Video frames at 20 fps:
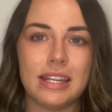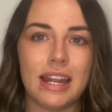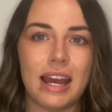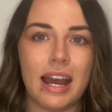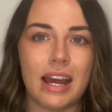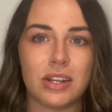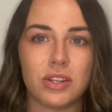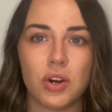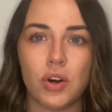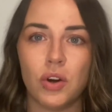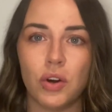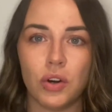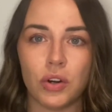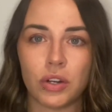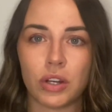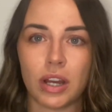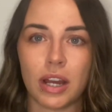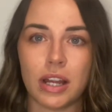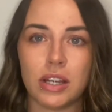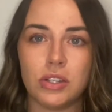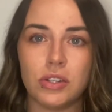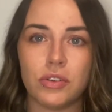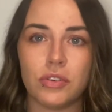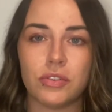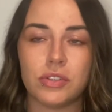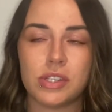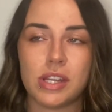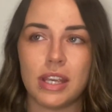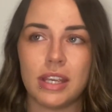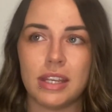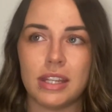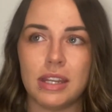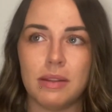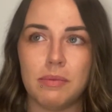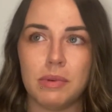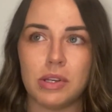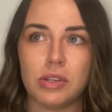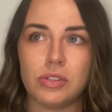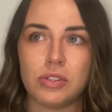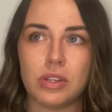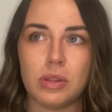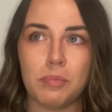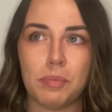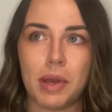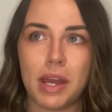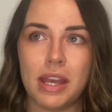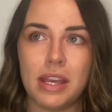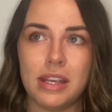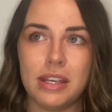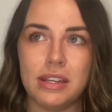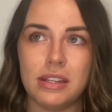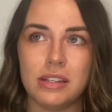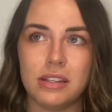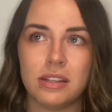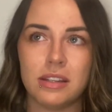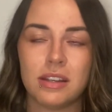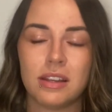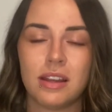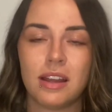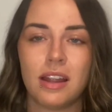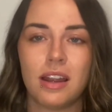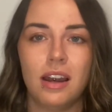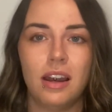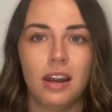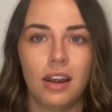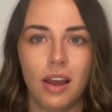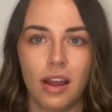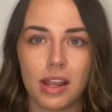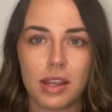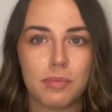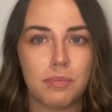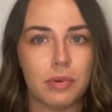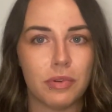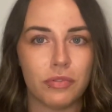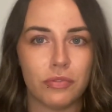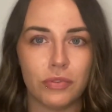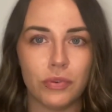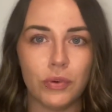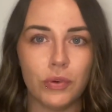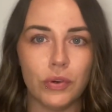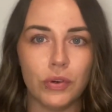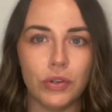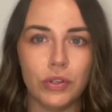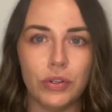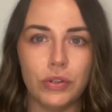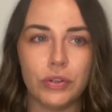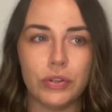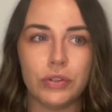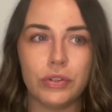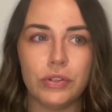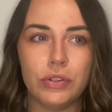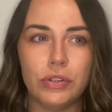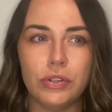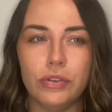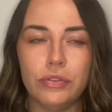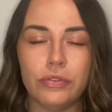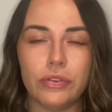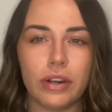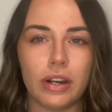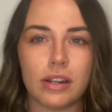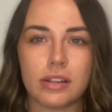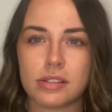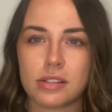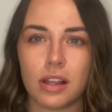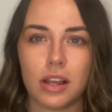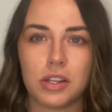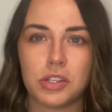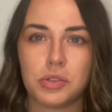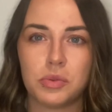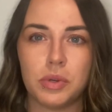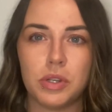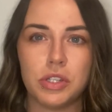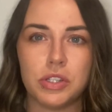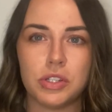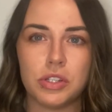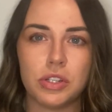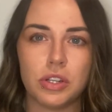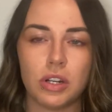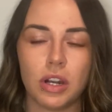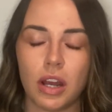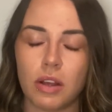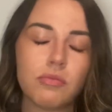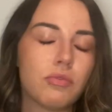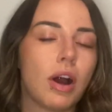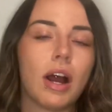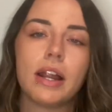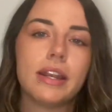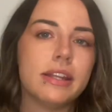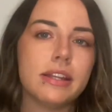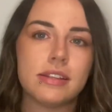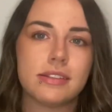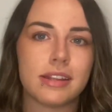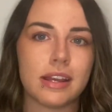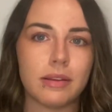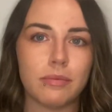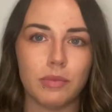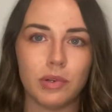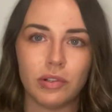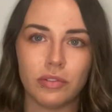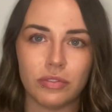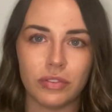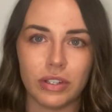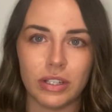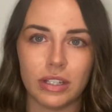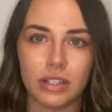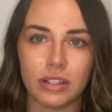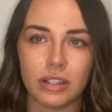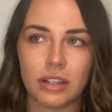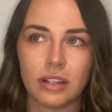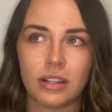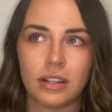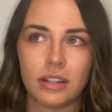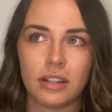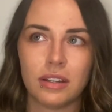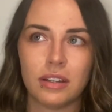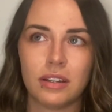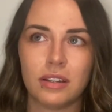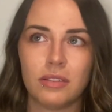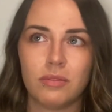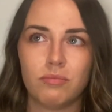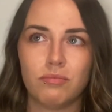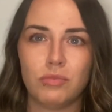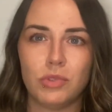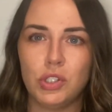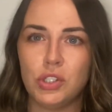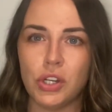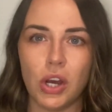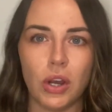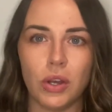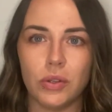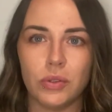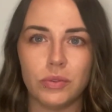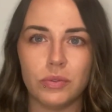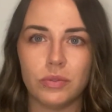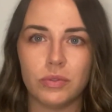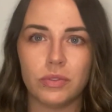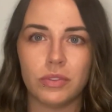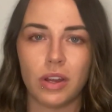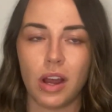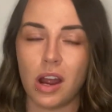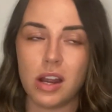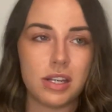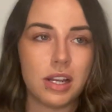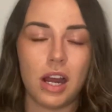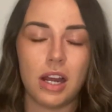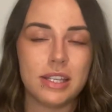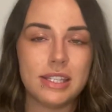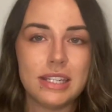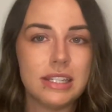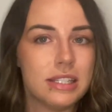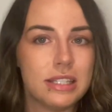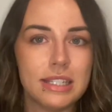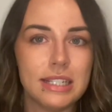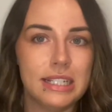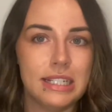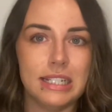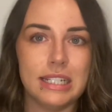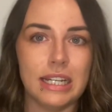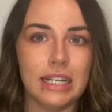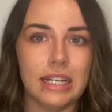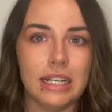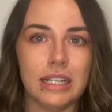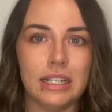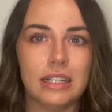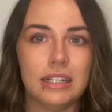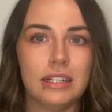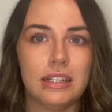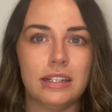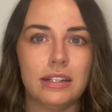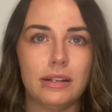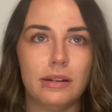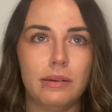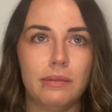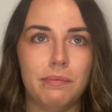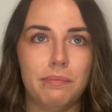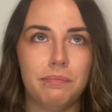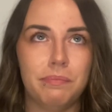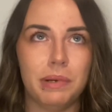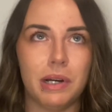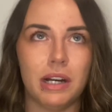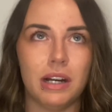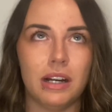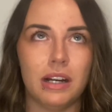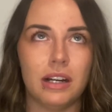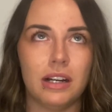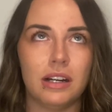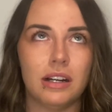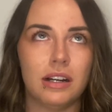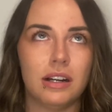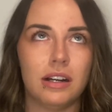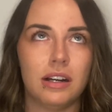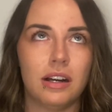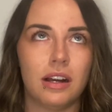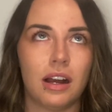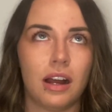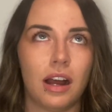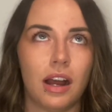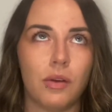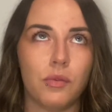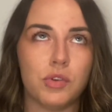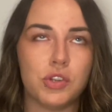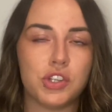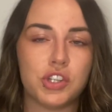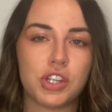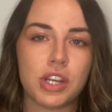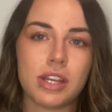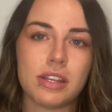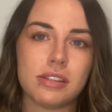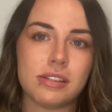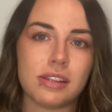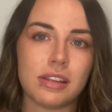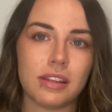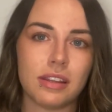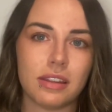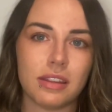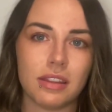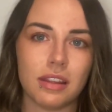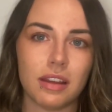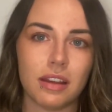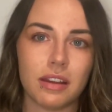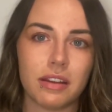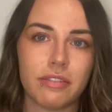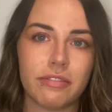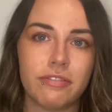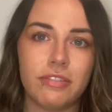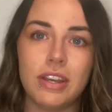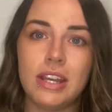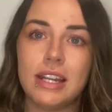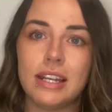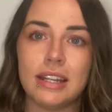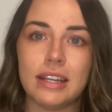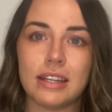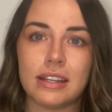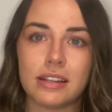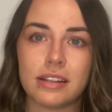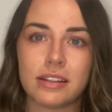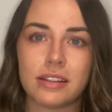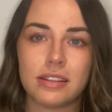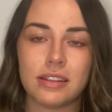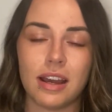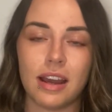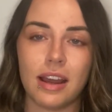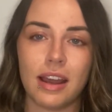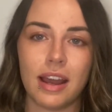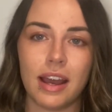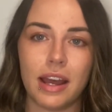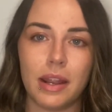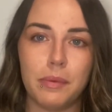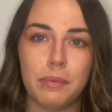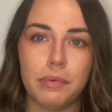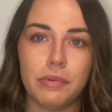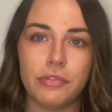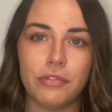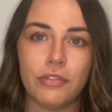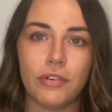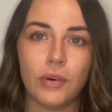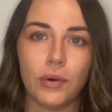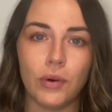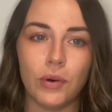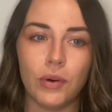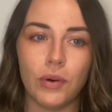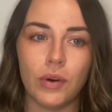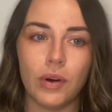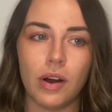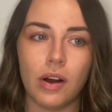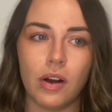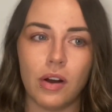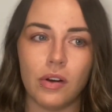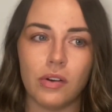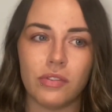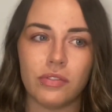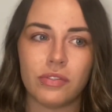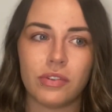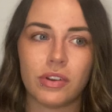it ad hoc and you're taking it because of the pain, like before, you feel a slight twinge and you're like, right, I need to take morphine. You don't. I didn't need it, but I was chasing the feeling that I had before of